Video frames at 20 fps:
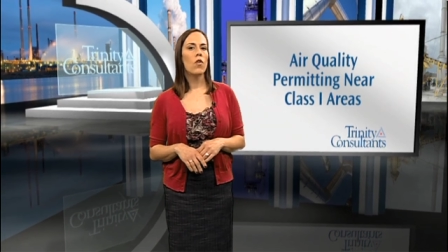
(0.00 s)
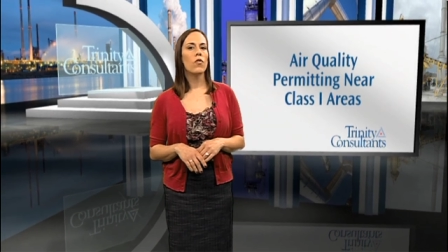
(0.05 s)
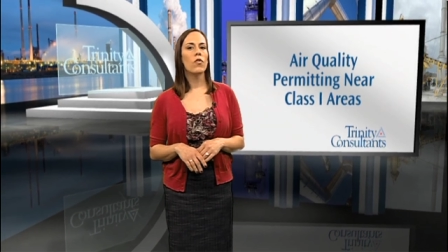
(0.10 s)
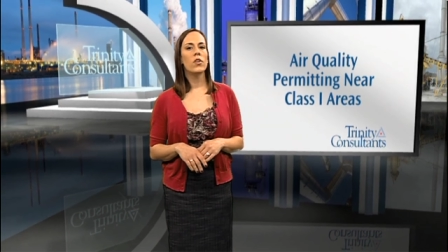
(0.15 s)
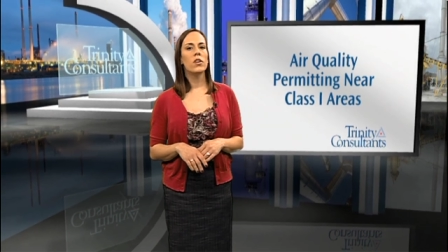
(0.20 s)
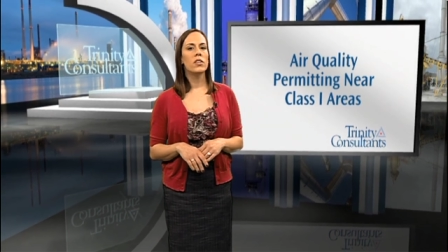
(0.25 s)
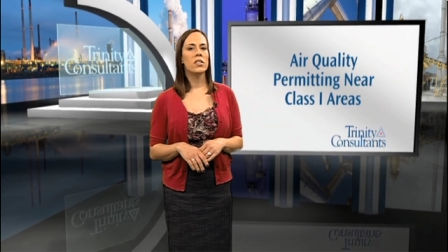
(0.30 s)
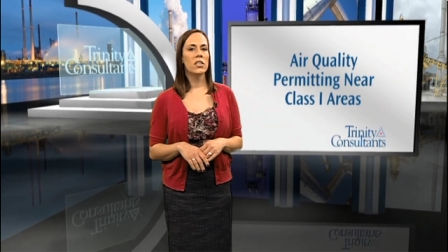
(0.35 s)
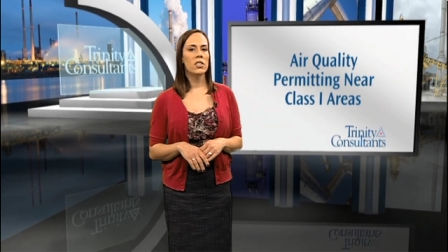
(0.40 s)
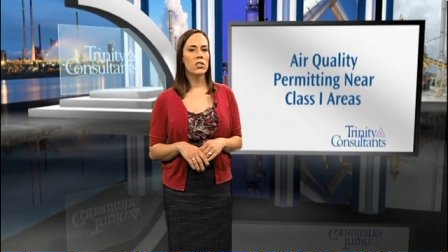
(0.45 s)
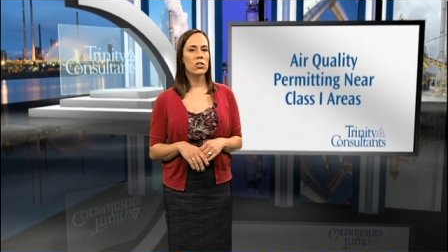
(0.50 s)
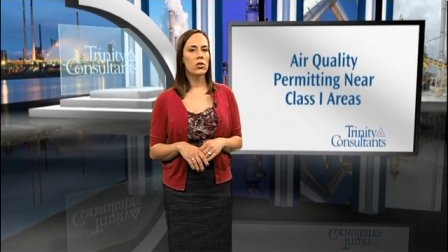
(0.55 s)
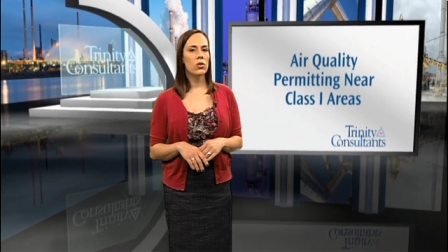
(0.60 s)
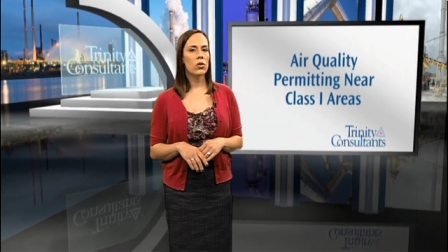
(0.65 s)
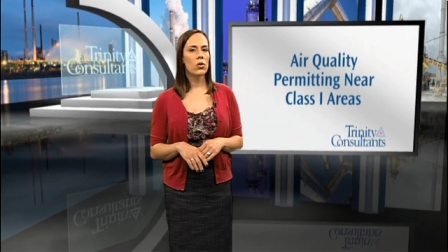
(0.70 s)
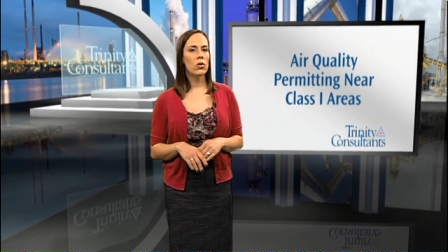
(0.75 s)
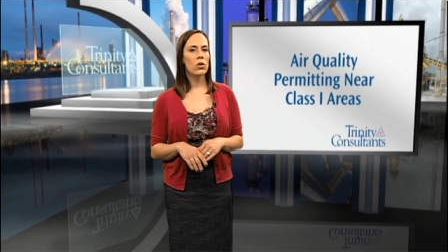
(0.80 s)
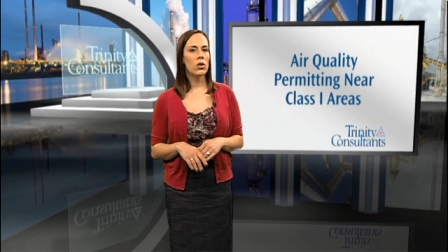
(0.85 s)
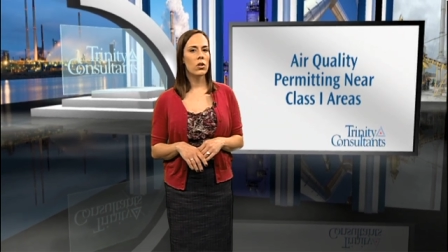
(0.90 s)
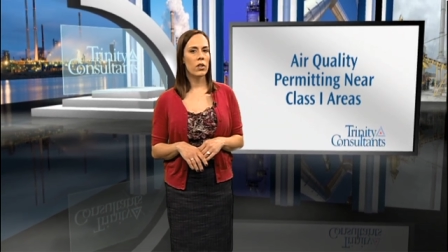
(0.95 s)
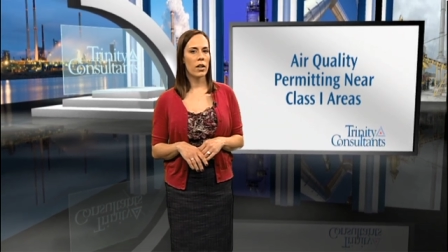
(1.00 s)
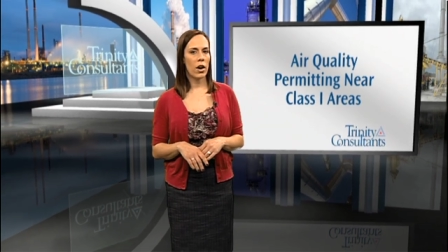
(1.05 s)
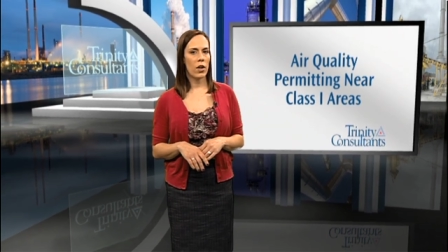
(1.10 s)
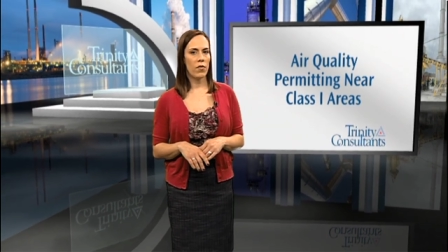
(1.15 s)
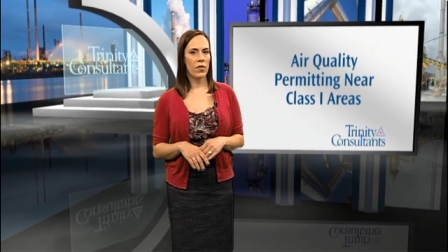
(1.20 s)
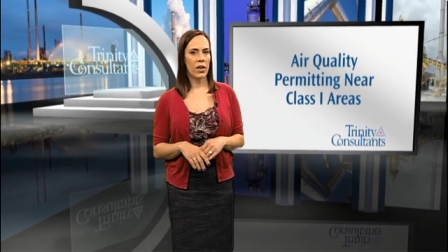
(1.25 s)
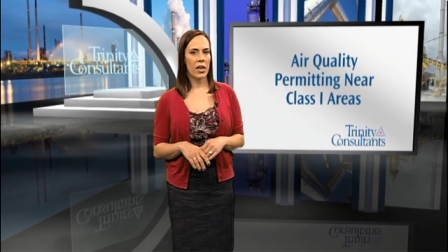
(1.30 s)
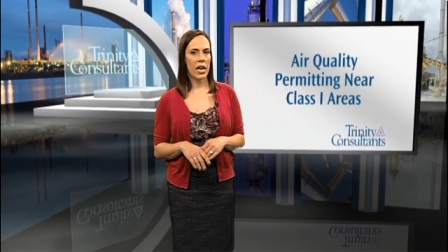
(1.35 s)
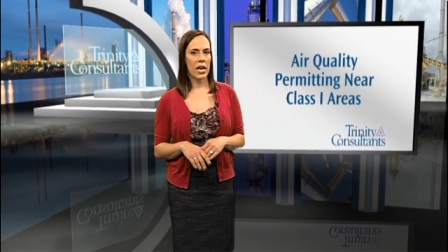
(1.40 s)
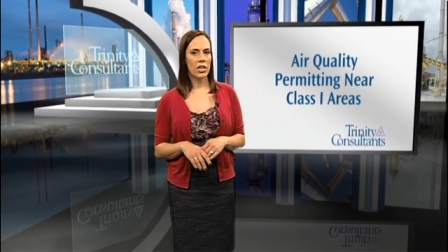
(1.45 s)
For additional
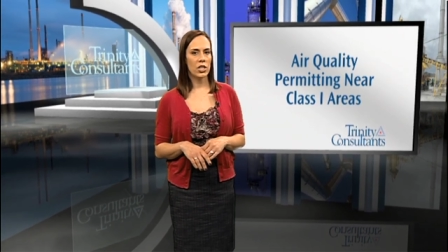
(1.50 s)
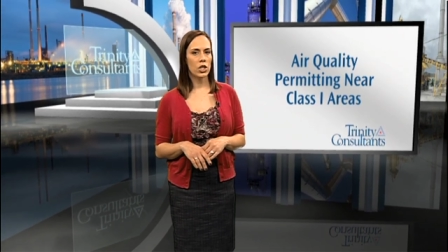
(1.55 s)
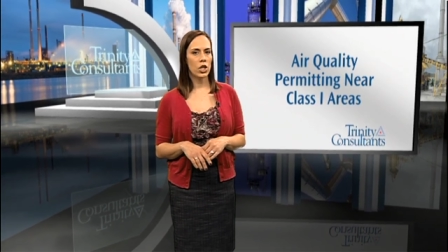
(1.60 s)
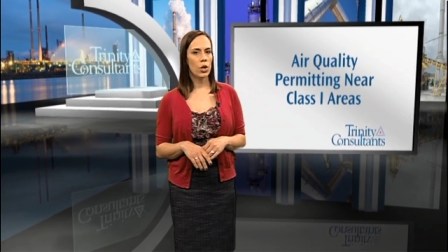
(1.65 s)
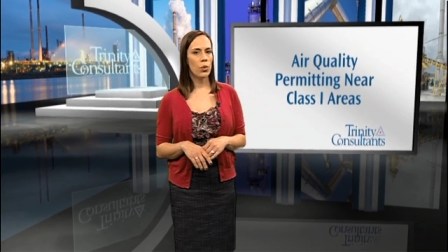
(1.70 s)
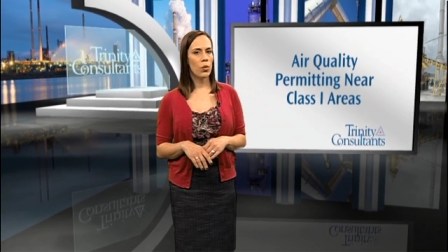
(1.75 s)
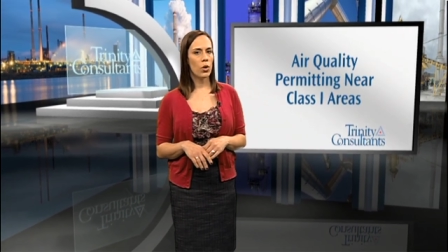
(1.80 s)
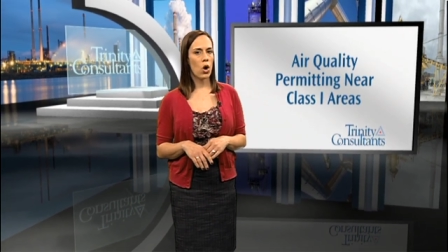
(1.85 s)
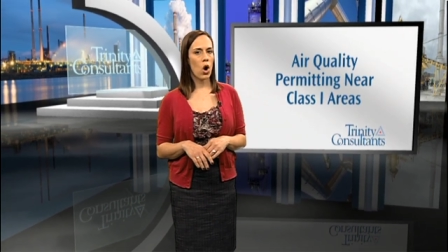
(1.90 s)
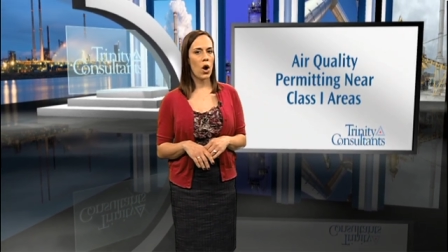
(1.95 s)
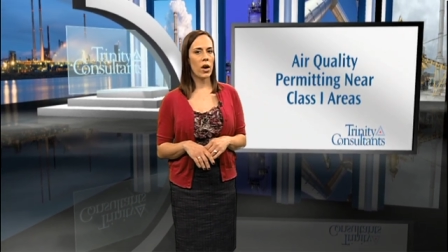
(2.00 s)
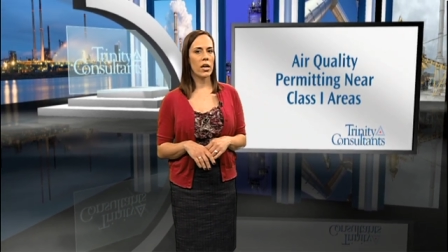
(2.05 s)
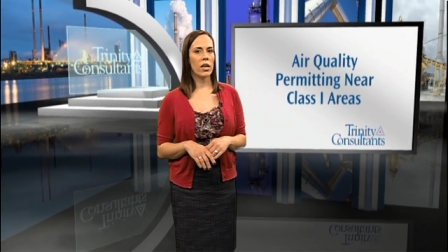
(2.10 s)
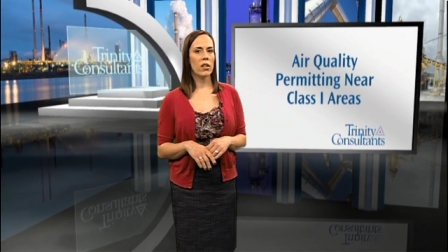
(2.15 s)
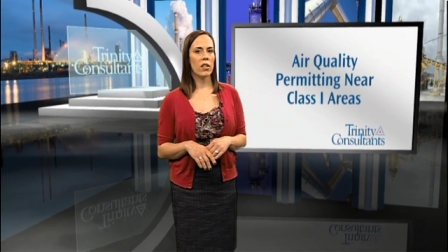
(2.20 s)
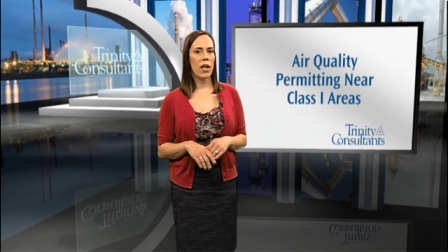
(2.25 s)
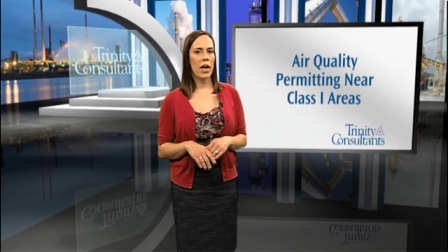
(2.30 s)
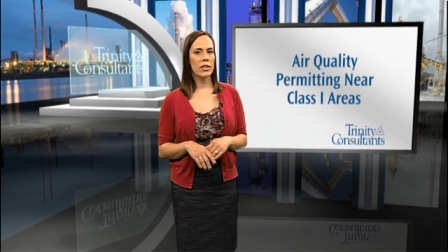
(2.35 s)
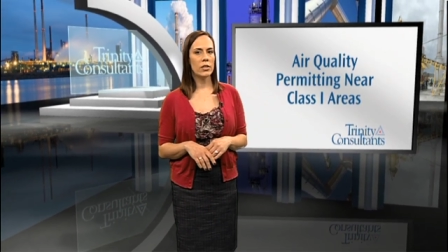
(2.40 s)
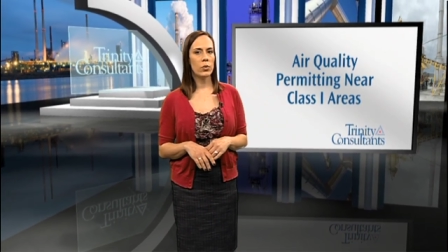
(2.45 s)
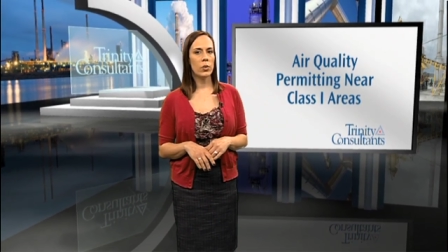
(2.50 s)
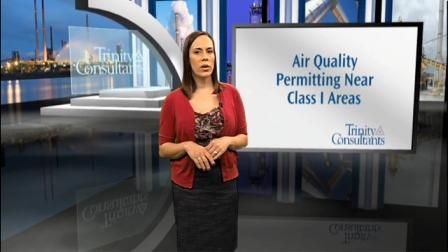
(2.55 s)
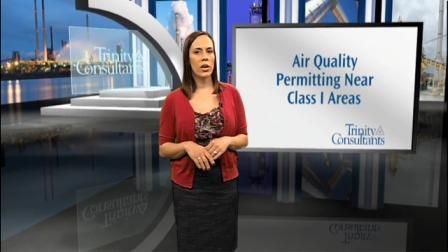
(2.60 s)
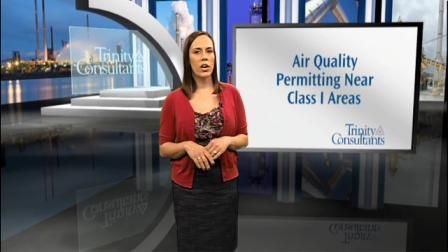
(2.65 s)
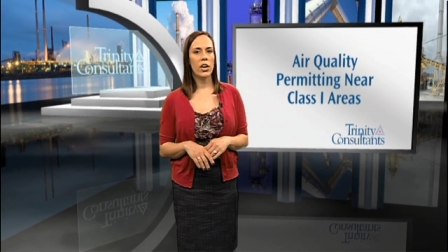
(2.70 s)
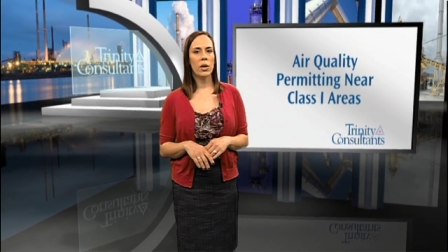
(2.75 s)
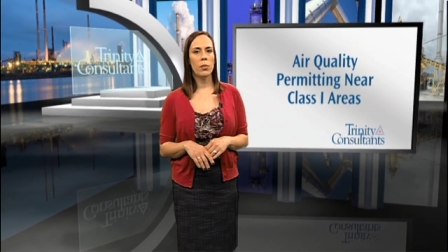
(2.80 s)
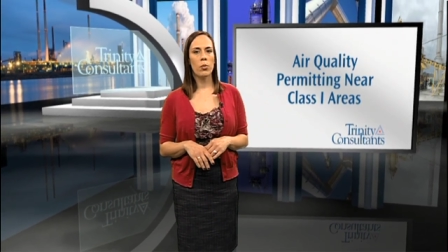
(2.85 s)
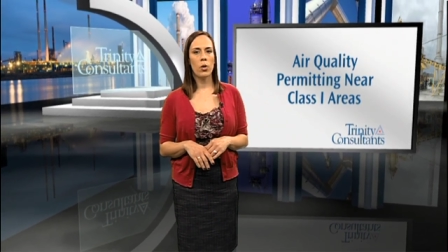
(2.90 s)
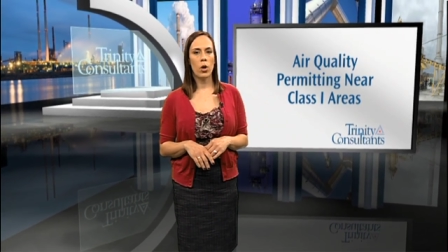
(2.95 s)
clarification regarding Class one area